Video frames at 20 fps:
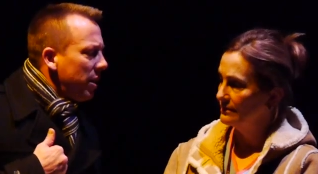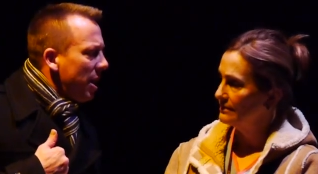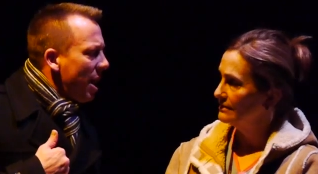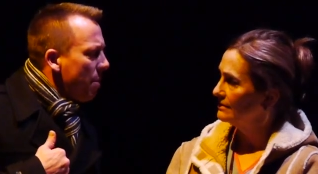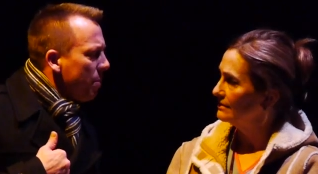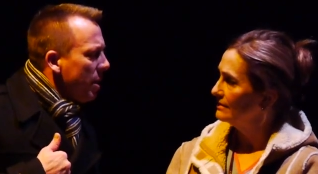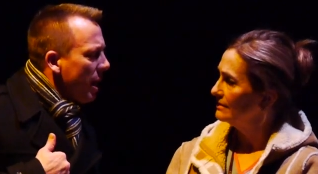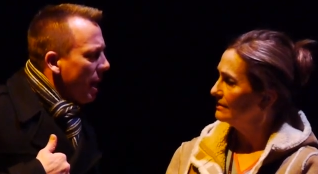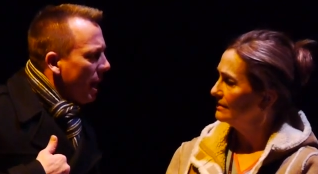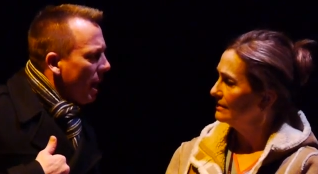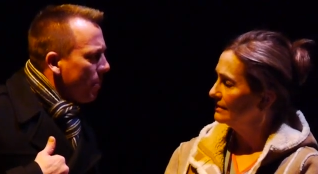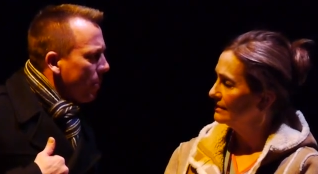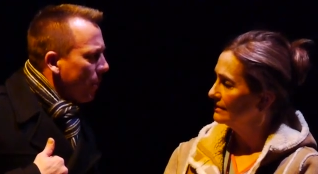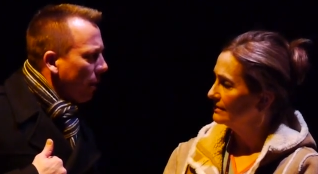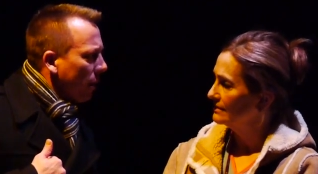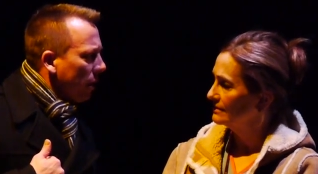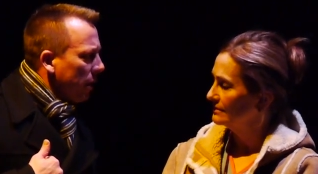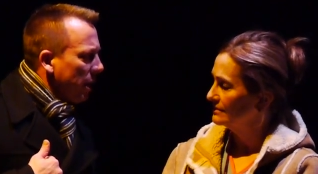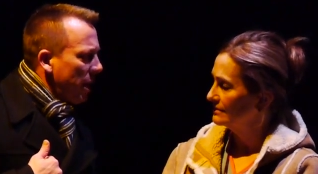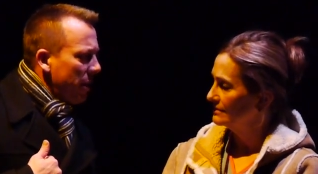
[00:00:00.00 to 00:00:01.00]
Speaker 1: even let me help
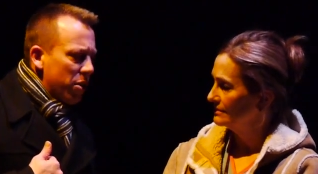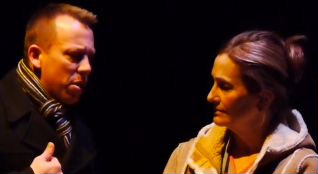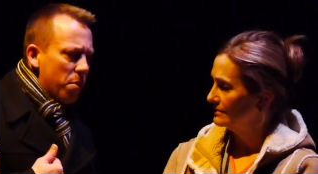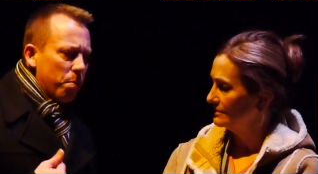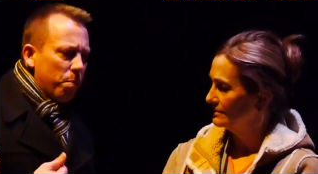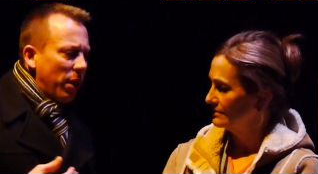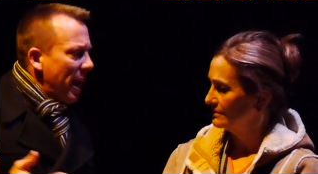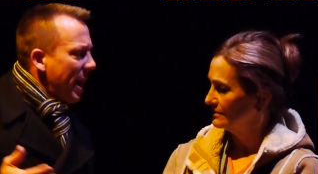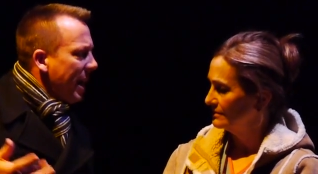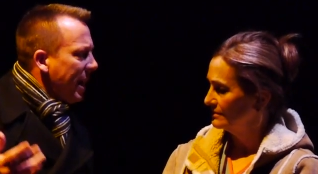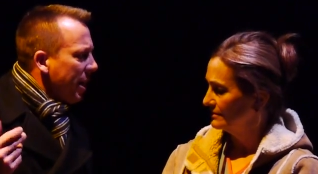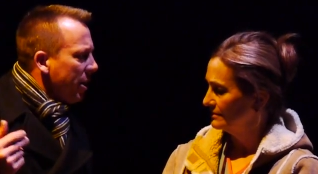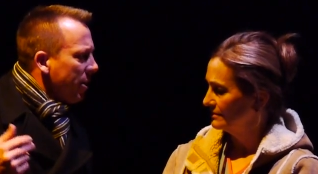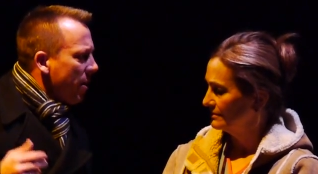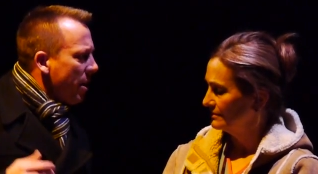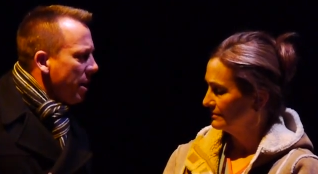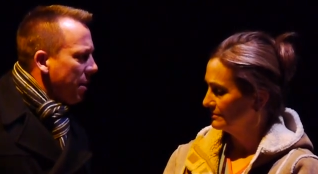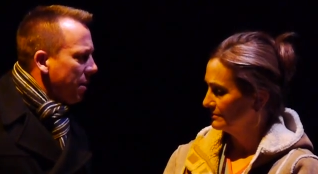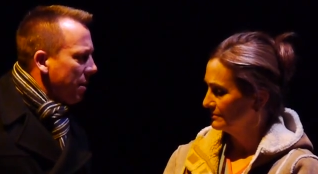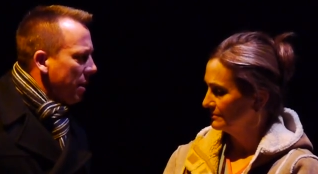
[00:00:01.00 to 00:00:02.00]
her, give her a blanket
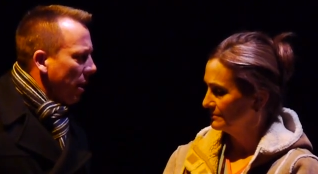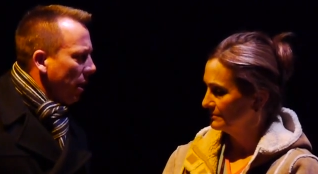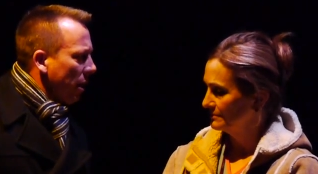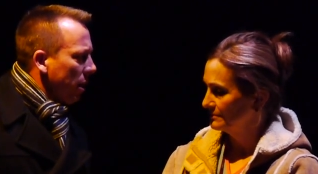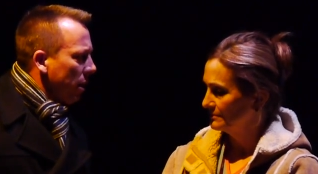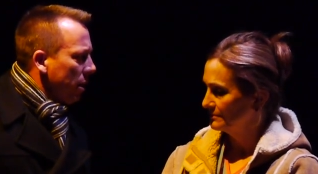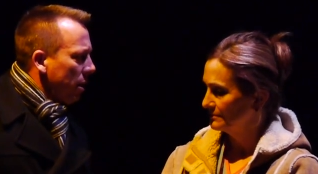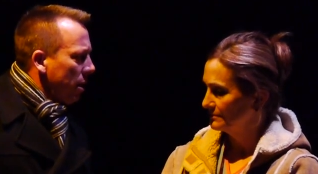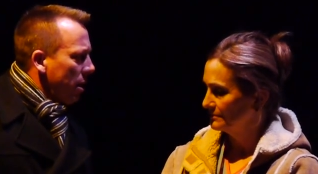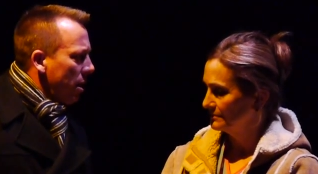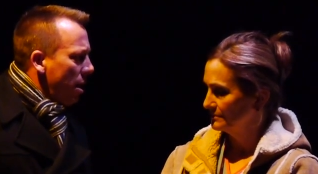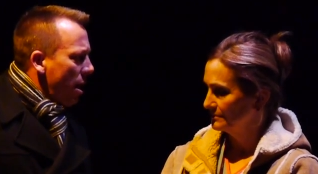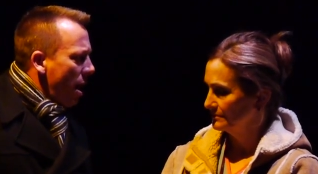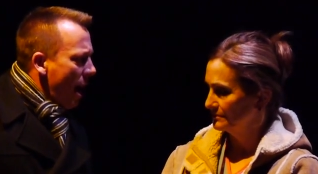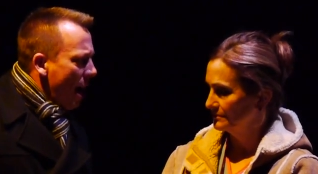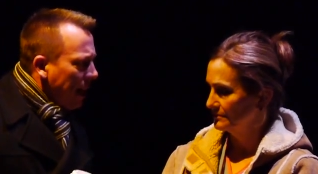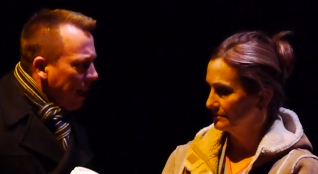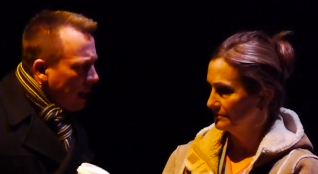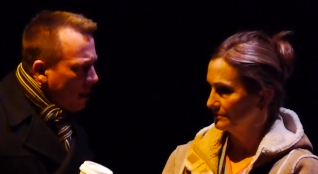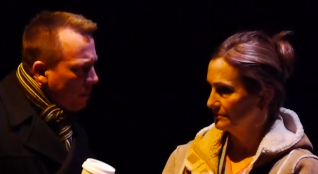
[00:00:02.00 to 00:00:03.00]
or anything.
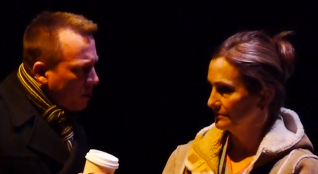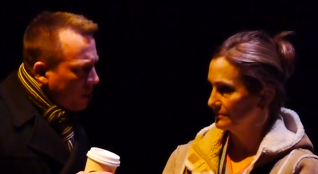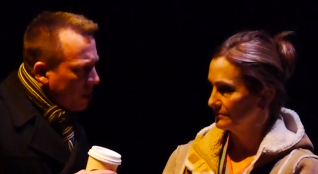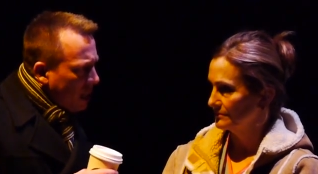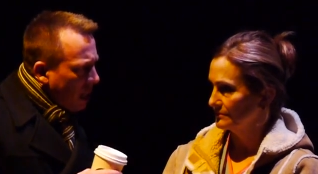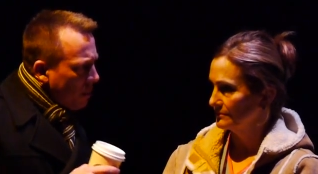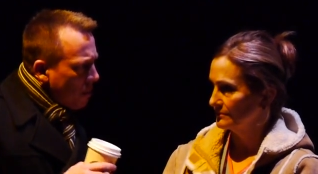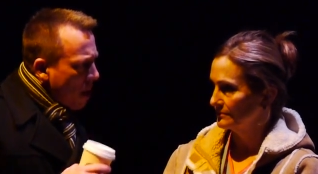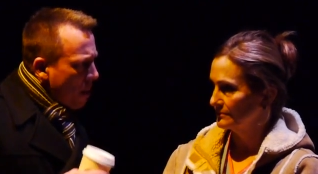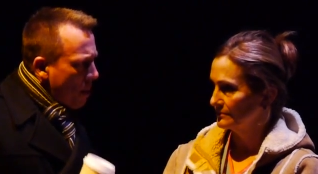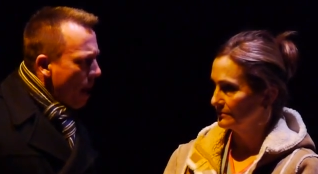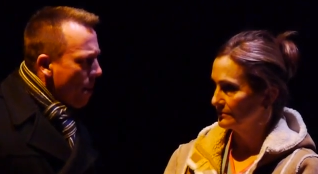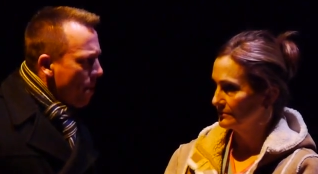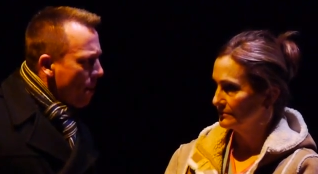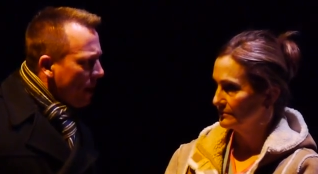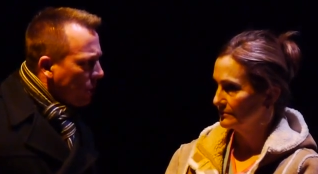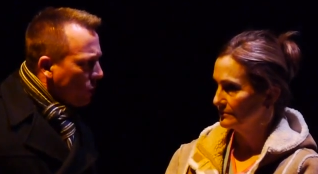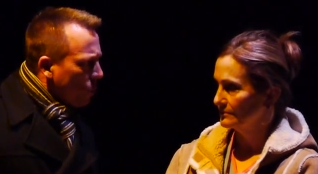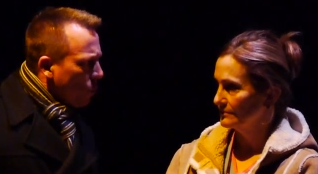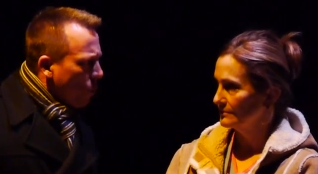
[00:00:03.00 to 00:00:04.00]
I ended up sitting by my
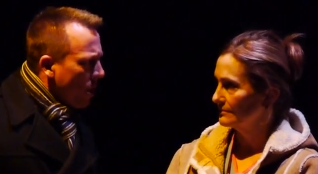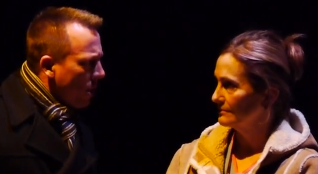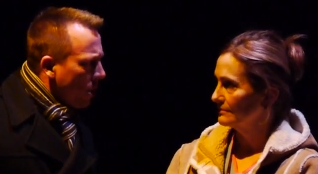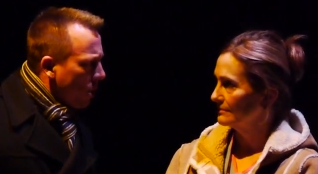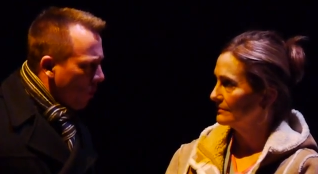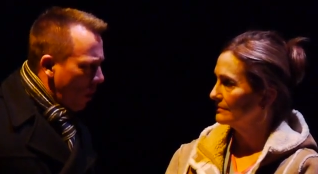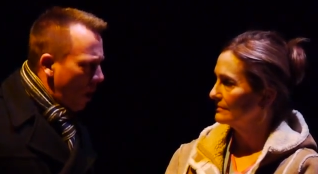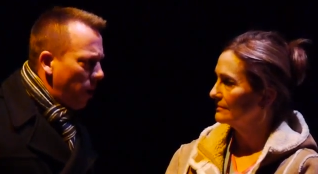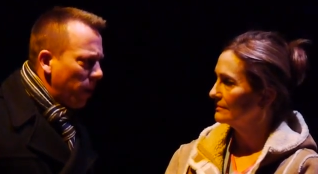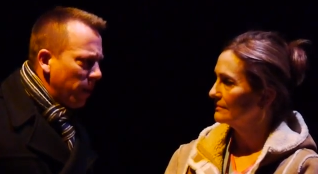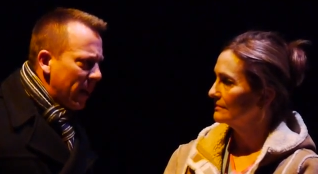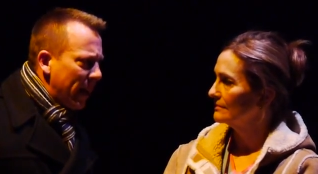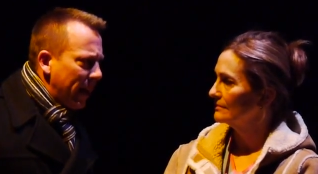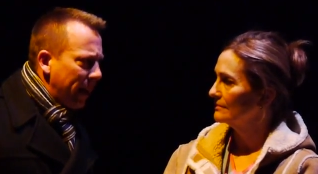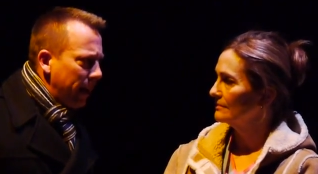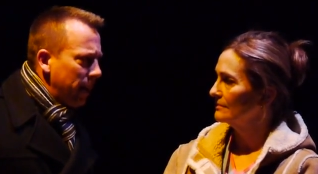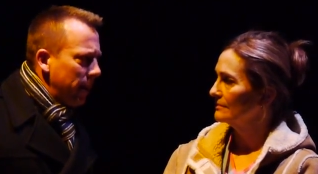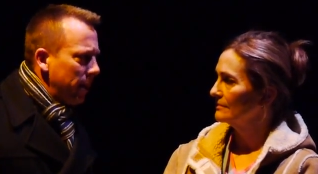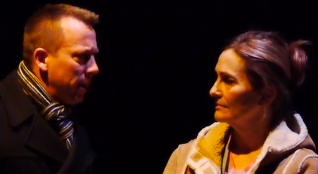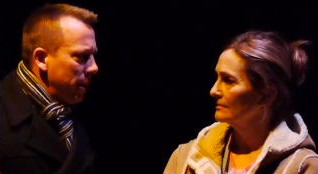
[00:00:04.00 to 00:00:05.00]
bedroom window all
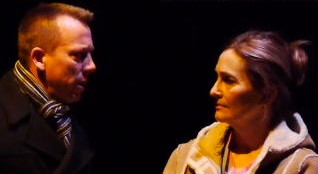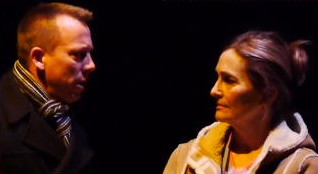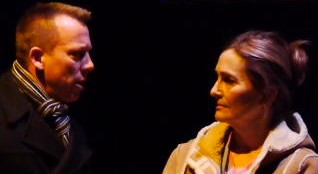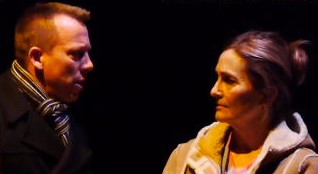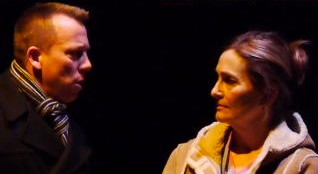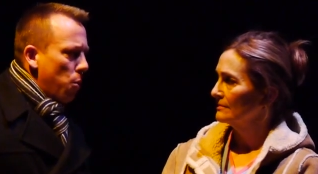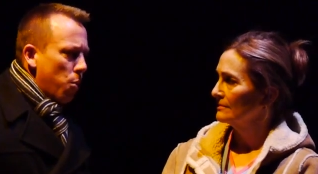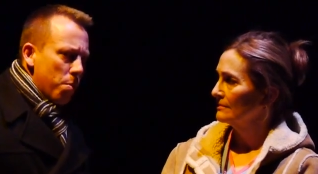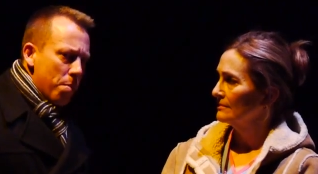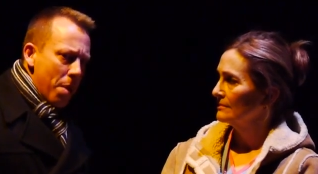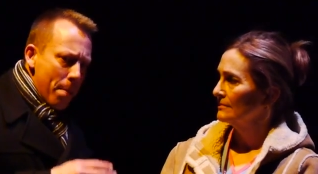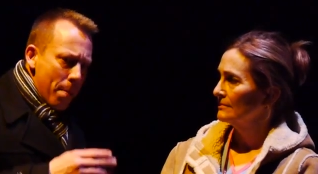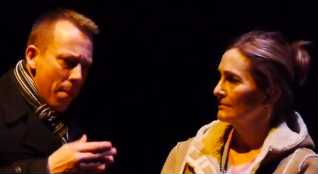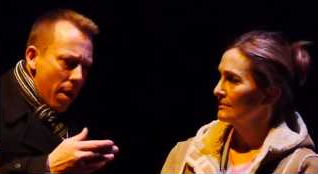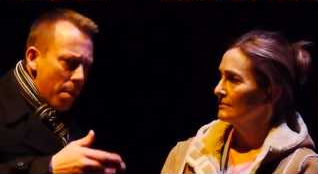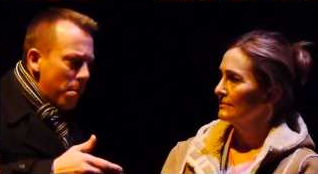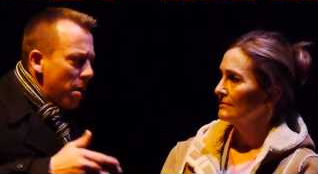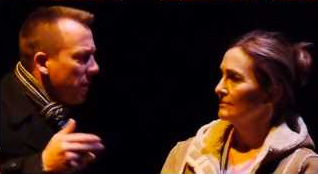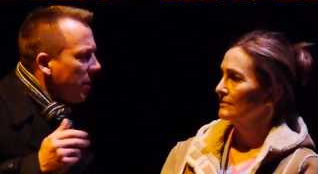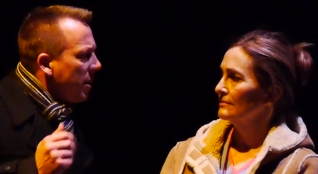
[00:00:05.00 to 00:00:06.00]
night, my mom